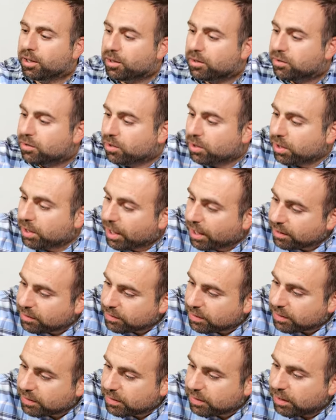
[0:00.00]
So you
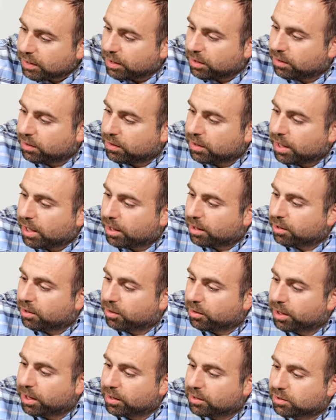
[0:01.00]
guys could see here that,
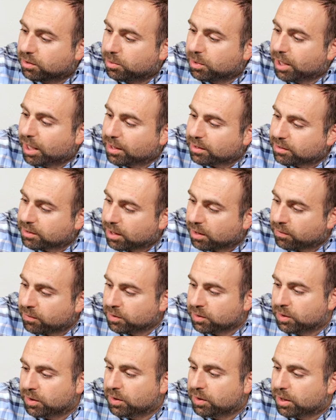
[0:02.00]
okay, so we got
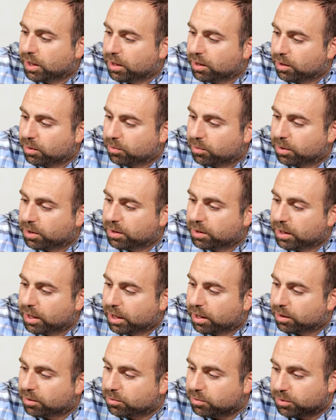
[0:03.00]
1791
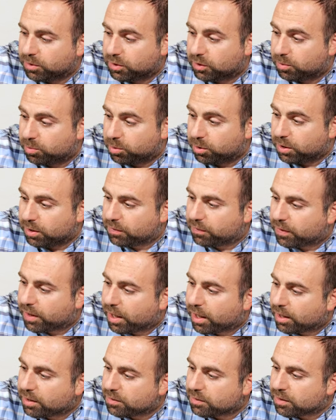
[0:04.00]
down, which is pretty
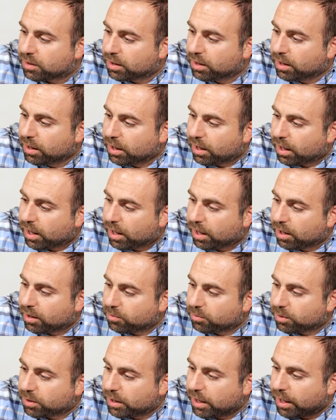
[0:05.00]
fast,
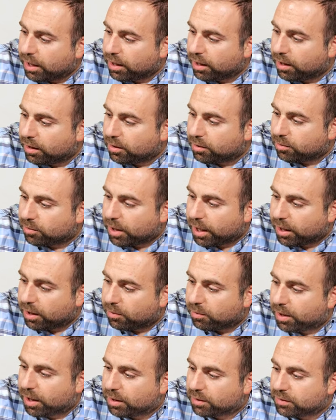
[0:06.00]
and we're getting right
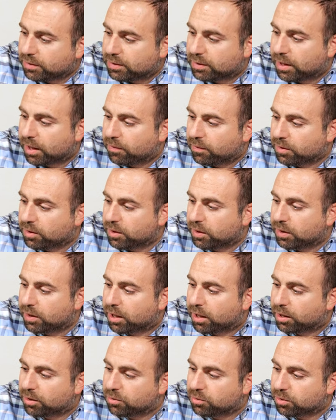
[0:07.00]
around
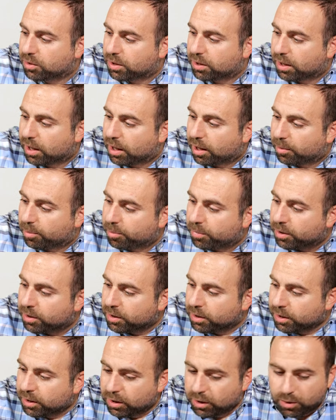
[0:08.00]
1700 up,
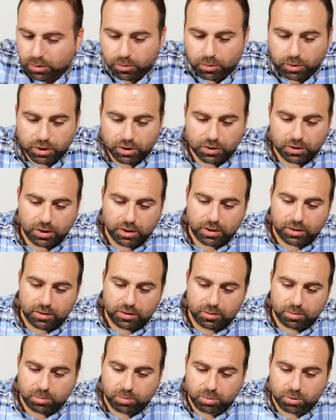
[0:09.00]
which
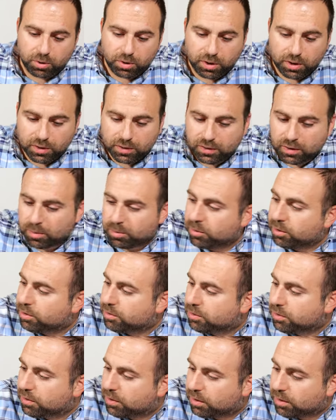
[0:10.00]
is pretty
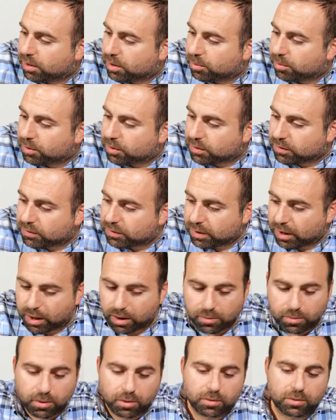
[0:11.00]
similar to the numbers
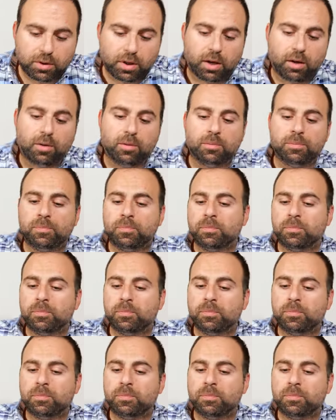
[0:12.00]
I wrote down.